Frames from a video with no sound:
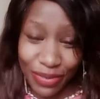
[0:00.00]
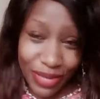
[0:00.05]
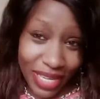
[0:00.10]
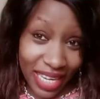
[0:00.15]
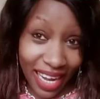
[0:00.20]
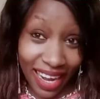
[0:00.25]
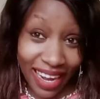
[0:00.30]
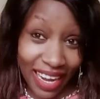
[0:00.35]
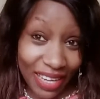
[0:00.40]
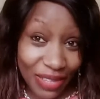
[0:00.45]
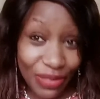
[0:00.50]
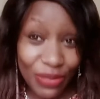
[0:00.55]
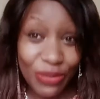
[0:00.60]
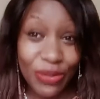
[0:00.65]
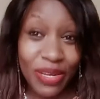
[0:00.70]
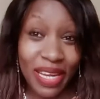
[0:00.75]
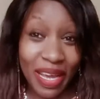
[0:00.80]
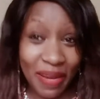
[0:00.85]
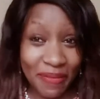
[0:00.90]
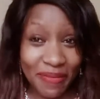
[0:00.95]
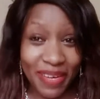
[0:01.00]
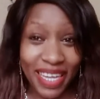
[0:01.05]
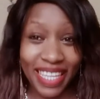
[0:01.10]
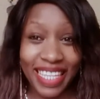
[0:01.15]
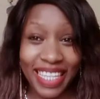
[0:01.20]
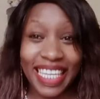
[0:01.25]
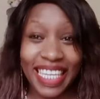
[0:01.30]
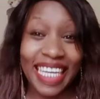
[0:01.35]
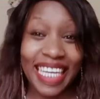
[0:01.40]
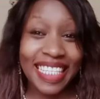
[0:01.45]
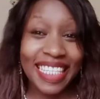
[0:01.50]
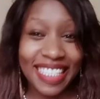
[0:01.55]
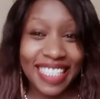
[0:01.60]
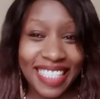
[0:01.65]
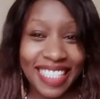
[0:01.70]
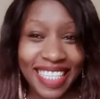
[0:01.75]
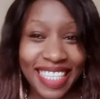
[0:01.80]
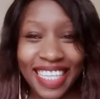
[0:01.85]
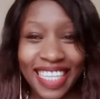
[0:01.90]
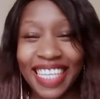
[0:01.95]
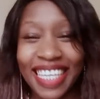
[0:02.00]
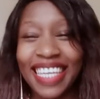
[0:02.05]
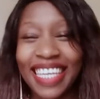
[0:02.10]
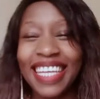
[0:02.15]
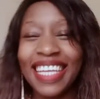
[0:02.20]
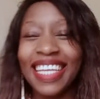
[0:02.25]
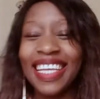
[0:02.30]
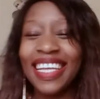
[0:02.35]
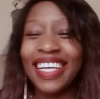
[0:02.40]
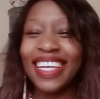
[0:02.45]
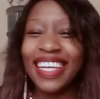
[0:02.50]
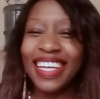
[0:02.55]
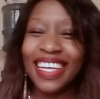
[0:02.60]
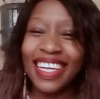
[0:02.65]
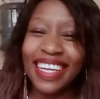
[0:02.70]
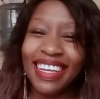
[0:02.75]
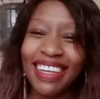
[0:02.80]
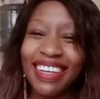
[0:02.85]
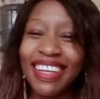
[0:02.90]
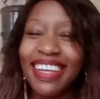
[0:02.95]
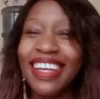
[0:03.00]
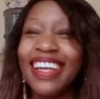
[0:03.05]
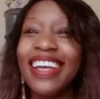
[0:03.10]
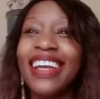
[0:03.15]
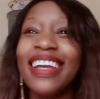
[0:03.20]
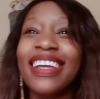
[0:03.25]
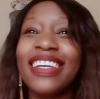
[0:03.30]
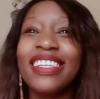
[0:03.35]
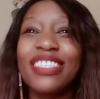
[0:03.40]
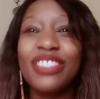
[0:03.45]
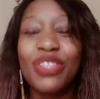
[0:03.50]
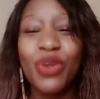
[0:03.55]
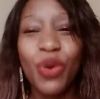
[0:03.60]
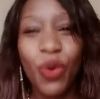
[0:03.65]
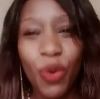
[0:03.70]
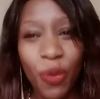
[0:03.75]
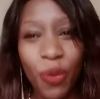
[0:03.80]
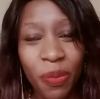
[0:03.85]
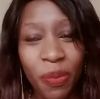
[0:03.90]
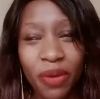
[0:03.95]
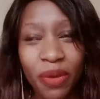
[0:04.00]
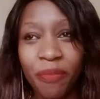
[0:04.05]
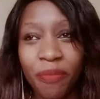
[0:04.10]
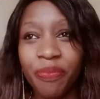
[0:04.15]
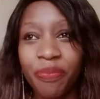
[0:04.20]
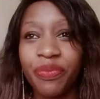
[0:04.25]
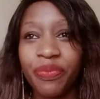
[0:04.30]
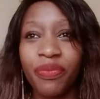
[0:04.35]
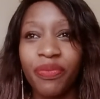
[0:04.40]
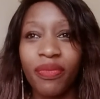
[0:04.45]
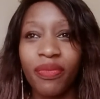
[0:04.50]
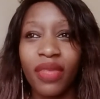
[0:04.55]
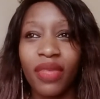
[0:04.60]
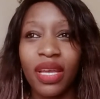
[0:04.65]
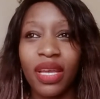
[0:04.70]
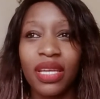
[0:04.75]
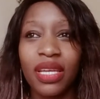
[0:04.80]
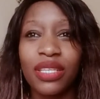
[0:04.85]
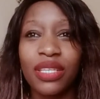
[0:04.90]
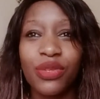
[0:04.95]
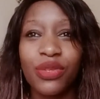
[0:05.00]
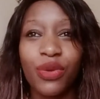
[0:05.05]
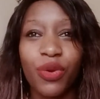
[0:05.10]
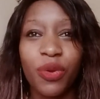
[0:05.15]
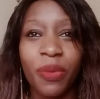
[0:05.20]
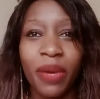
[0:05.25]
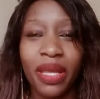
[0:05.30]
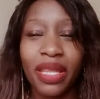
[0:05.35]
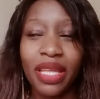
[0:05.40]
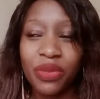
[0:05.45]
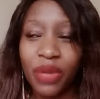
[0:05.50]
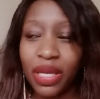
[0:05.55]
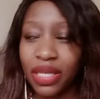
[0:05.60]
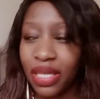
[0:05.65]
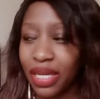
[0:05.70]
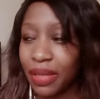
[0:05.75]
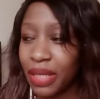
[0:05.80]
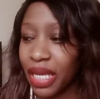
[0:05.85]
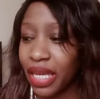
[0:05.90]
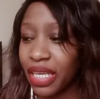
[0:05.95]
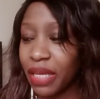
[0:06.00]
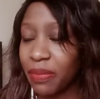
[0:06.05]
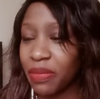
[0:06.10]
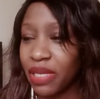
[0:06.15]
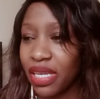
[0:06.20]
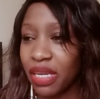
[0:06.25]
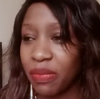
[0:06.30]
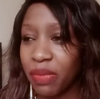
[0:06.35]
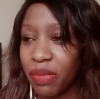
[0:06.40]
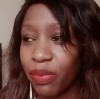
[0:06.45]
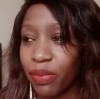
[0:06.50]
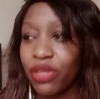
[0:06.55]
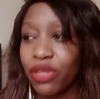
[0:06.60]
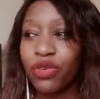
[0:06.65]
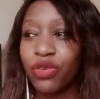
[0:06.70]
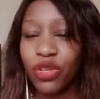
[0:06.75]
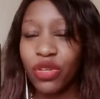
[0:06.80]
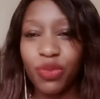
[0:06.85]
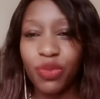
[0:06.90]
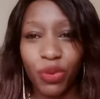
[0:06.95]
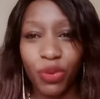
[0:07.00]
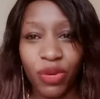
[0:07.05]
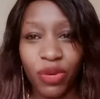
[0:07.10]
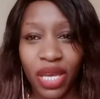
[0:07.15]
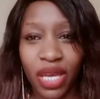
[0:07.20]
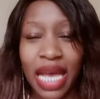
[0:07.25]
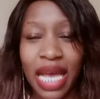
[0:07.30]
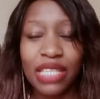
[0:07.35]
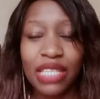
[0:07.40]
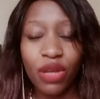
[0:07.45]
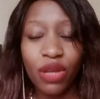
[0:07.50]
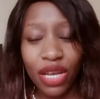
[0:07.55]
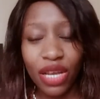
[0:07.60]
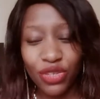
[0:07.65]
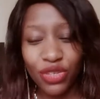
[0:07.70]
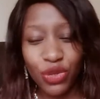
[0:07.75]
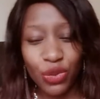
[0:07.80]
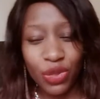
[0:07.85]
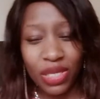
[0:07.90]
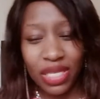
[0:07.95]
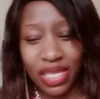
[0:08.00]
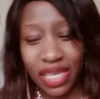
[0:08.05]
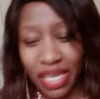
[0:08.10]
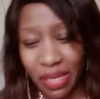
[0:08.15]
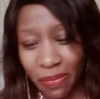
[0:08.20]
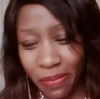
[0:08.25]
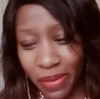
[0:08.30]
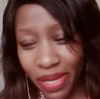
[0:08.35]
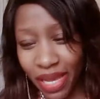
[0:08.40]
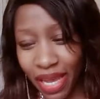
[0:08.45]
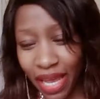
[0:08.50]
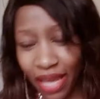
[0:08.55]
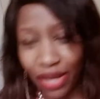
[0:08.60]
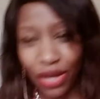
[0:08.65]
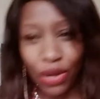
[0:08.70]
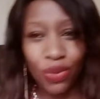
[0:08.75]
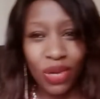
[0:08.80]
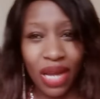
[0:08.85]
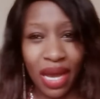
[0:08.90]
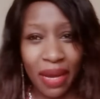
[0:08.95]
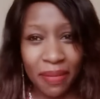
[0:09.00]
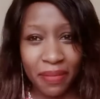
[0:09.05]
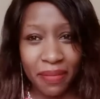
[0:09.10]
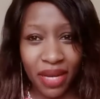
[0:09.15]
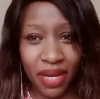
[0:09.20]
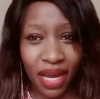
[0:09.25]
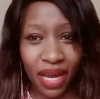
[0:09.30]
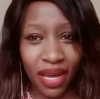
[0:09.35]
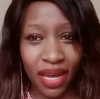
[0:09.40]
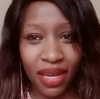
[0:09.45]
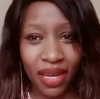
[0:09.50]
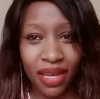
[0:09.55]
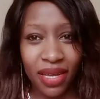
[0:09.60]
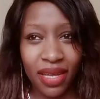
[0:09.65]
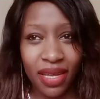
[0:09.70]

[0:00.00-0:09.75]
kilala tuliamka the next day is hope. Is hope. And that's why I keep telling people it's going to be okay. As long as you're sleeping and unaamka,